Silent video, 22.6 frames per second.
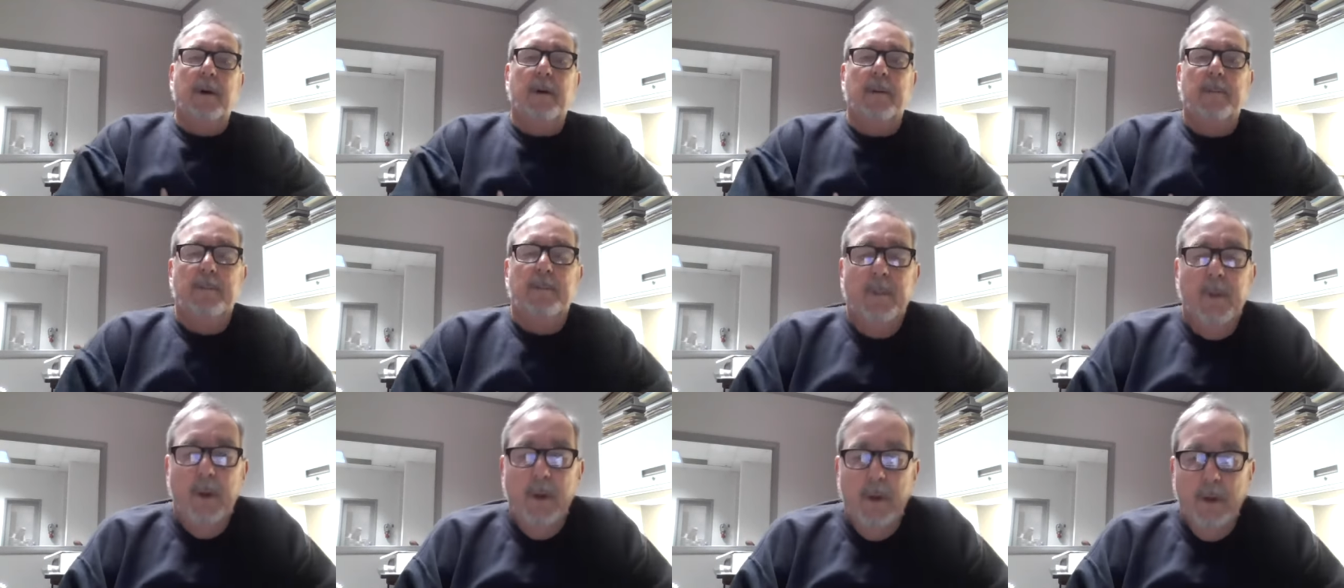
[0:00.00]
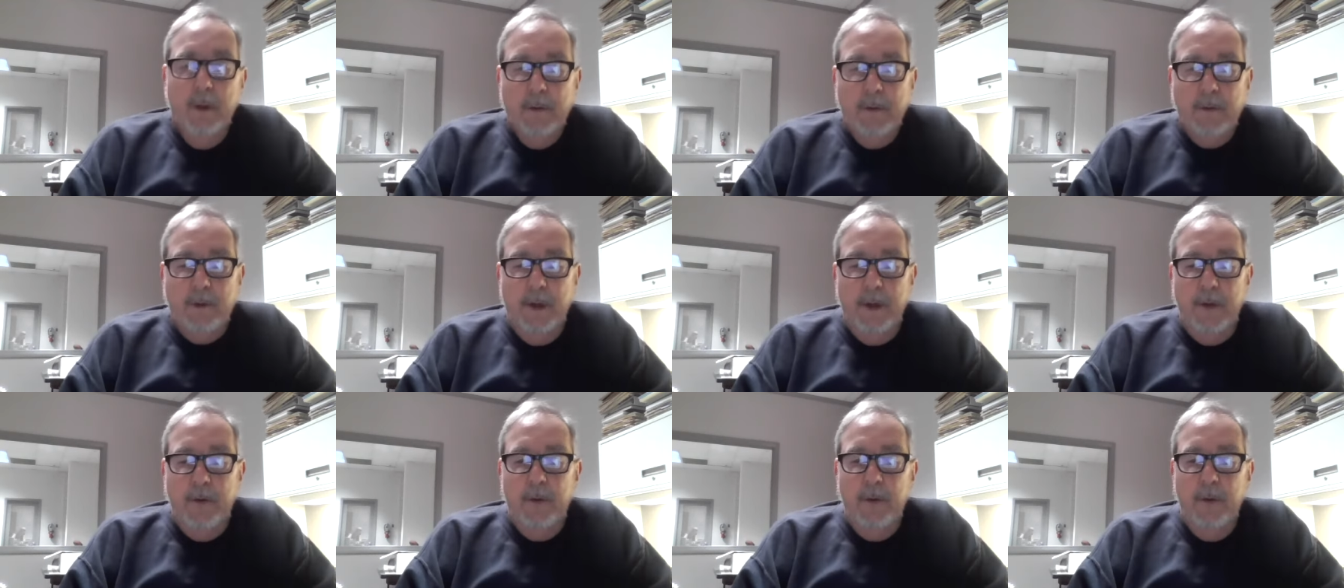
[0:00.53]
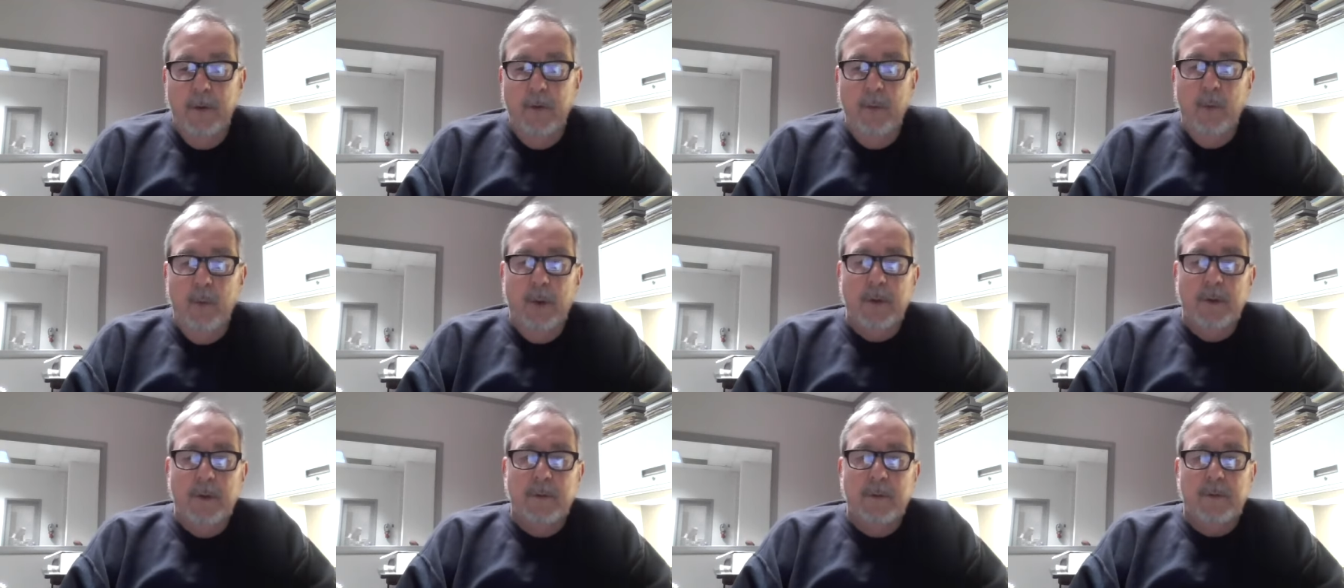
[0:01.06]
Um, Stay
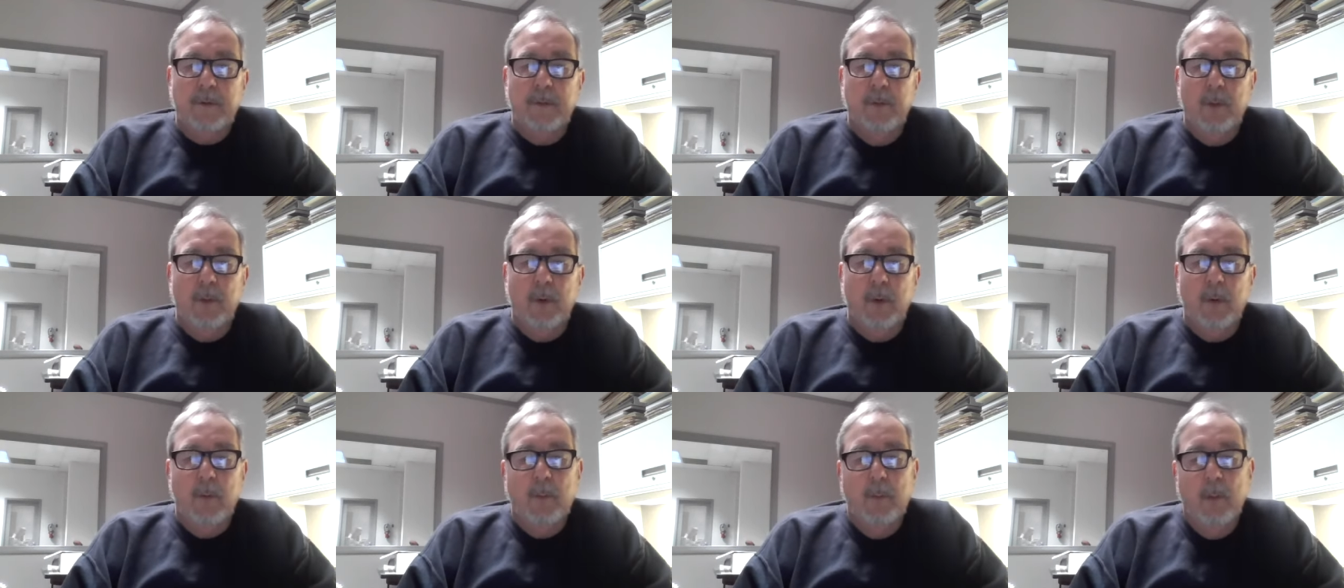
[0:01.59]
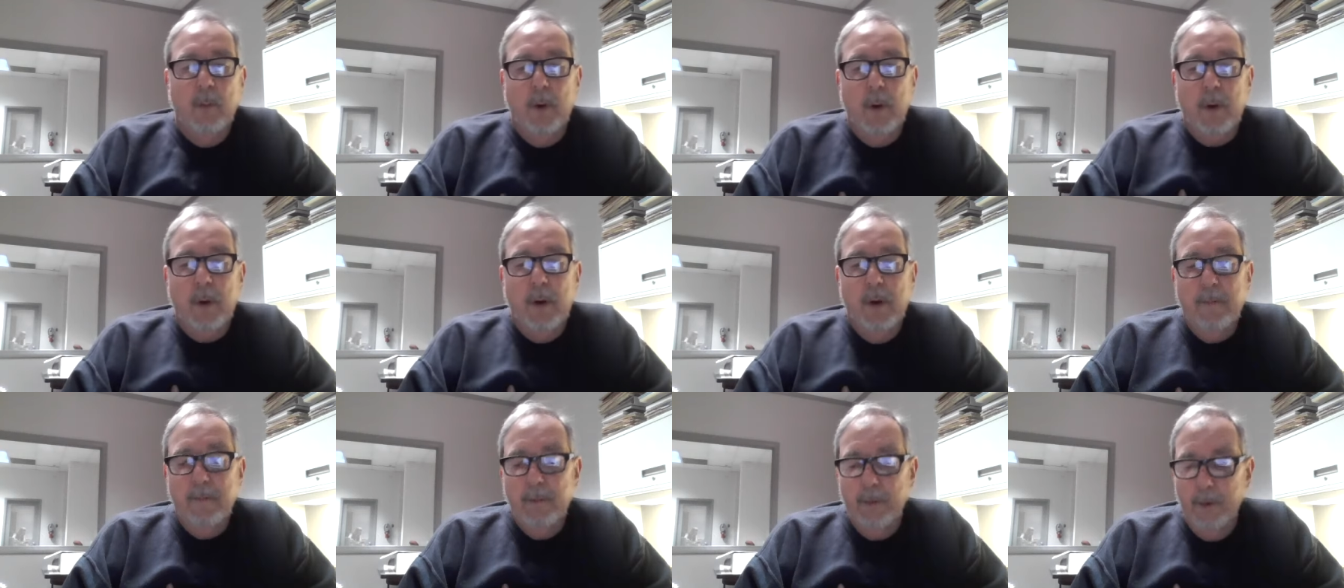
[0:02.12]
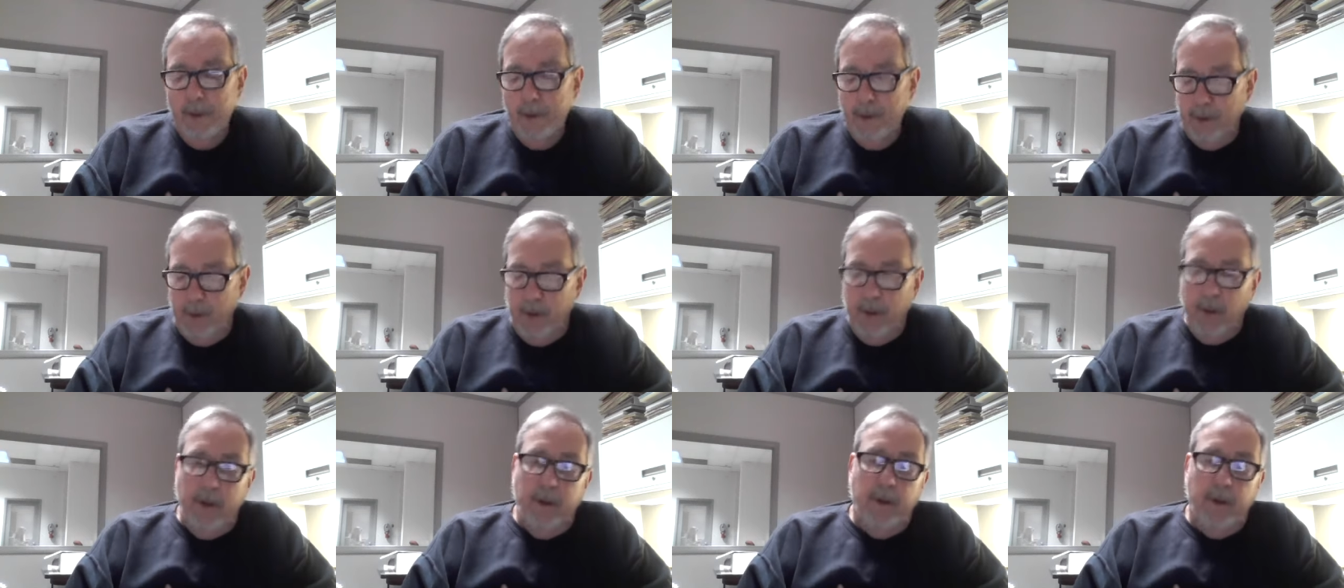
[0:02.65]
tuned with us for more
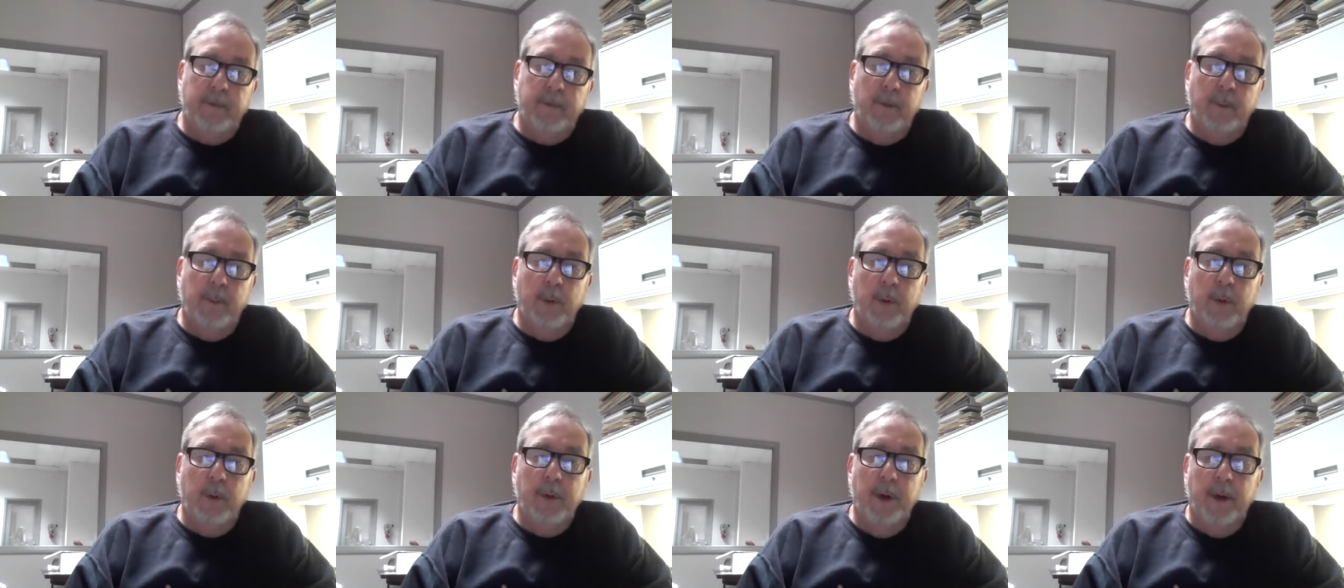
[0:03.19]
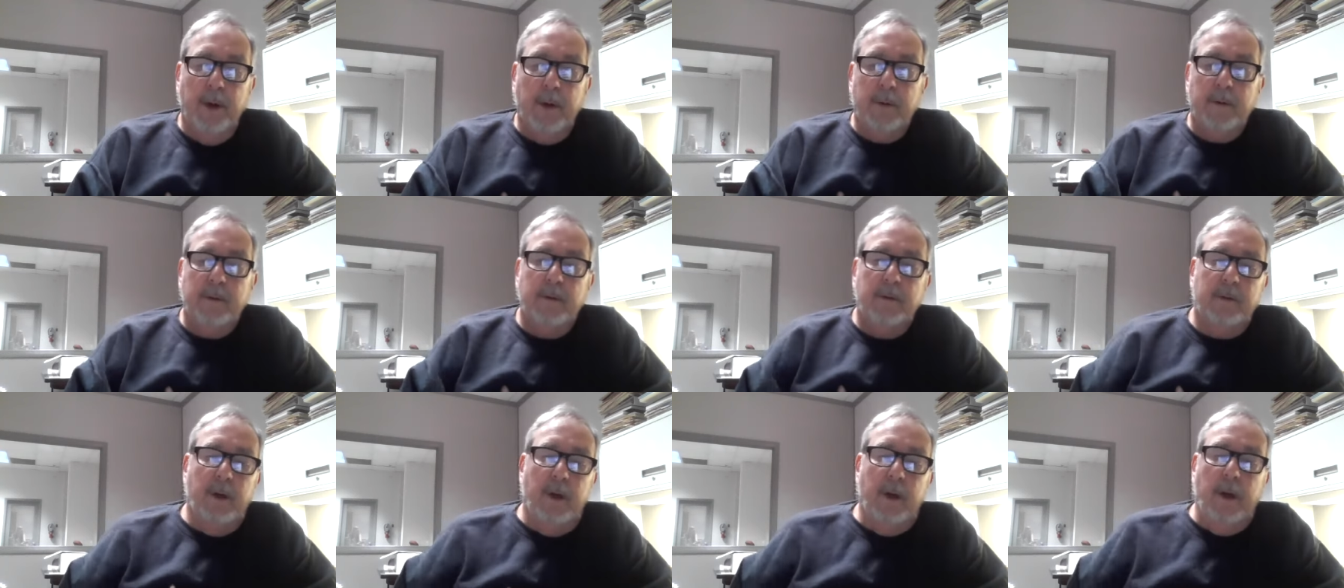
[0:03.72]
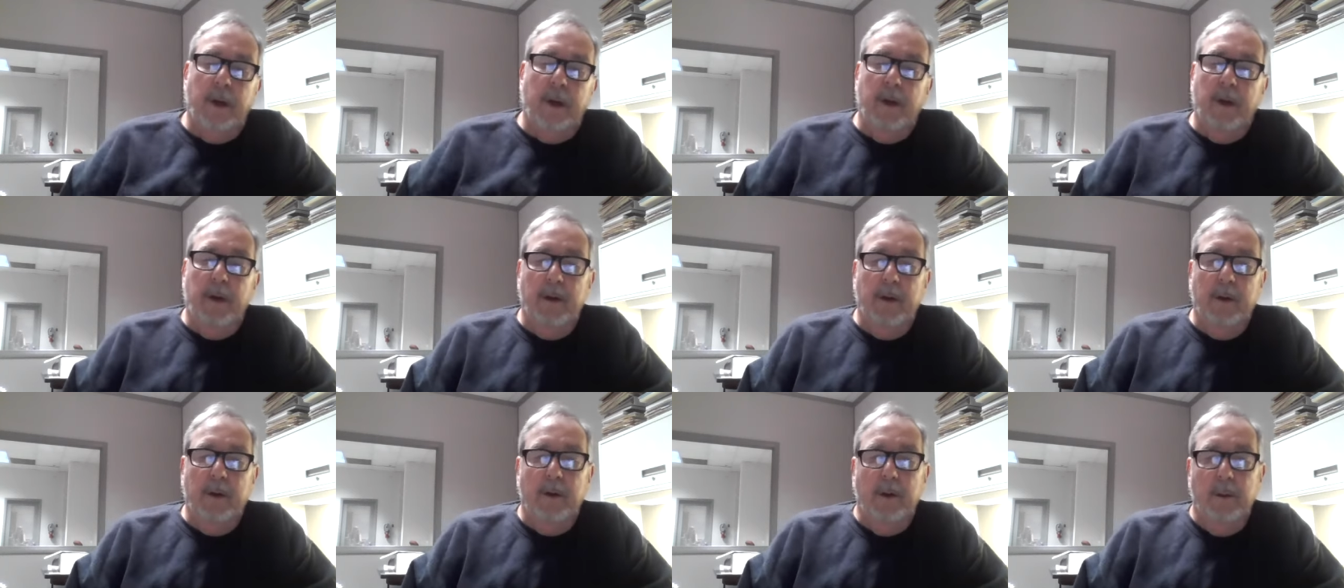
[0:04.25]
coverage of the Bulldogs,
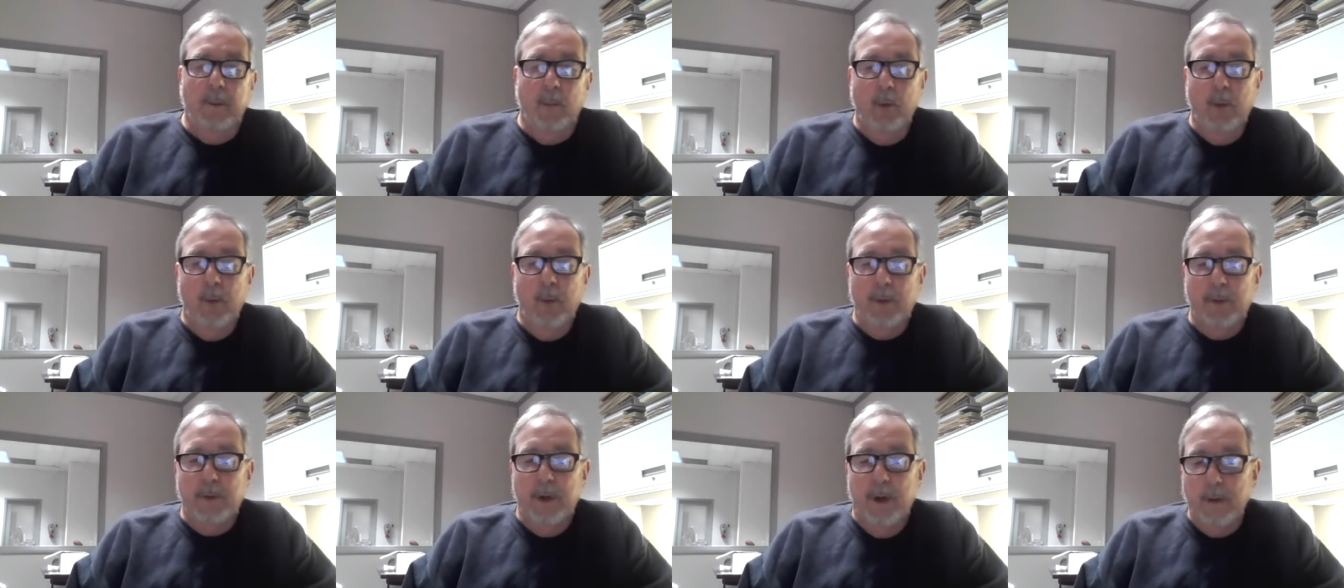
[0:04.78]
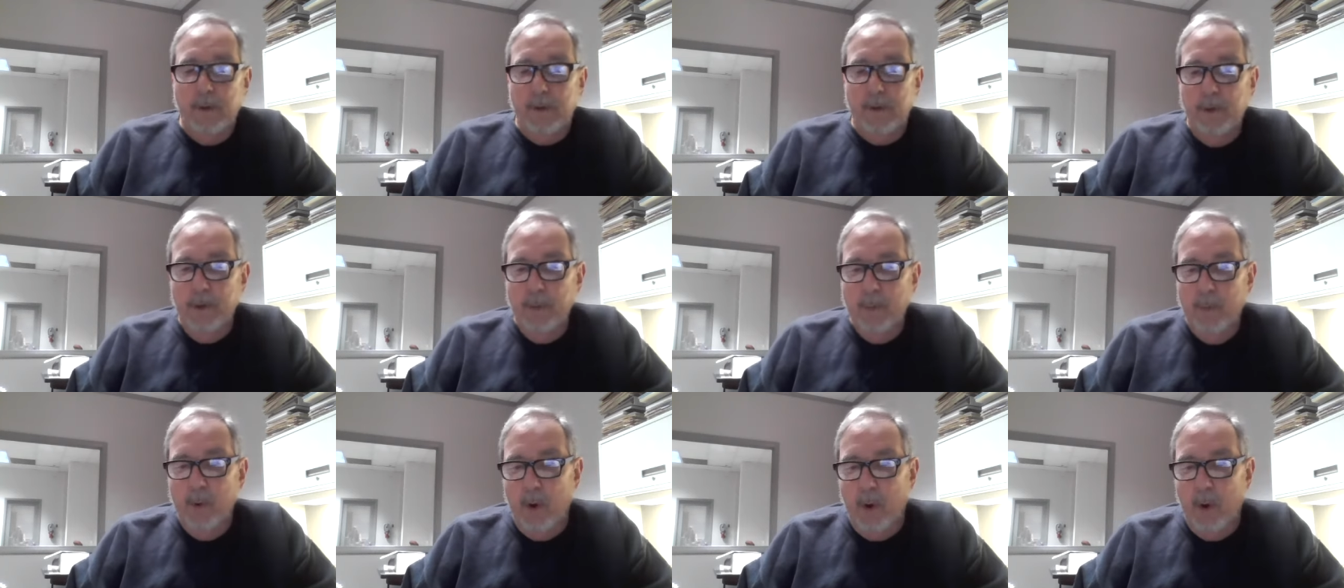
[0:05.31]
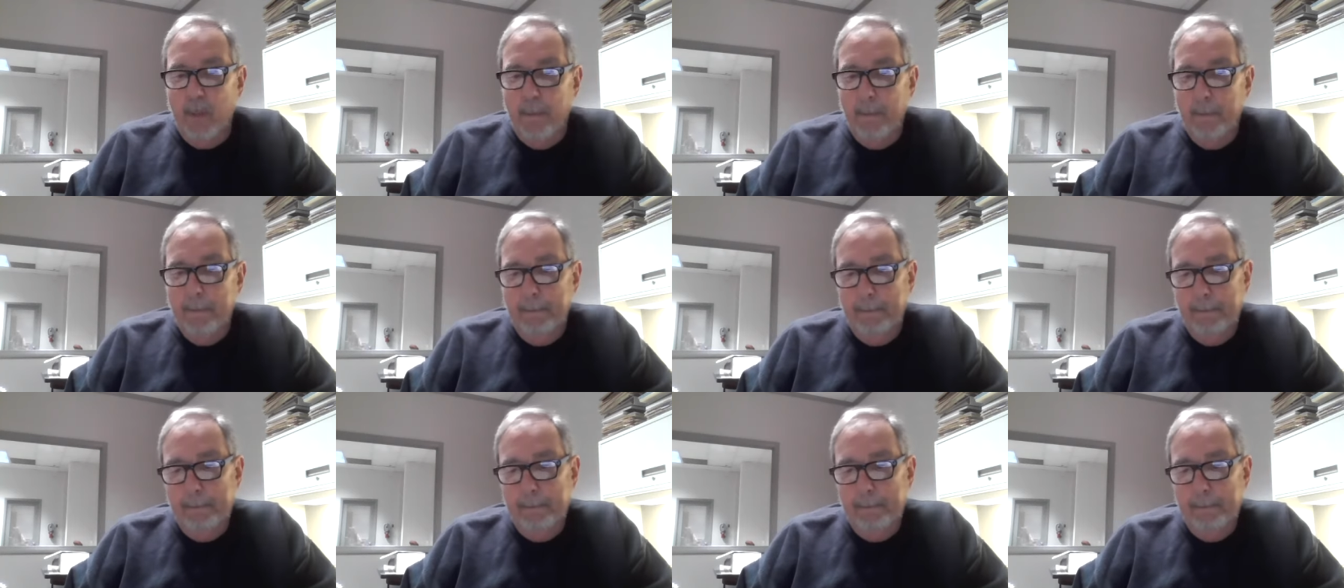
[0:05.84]
and we will talk to you tomorrow.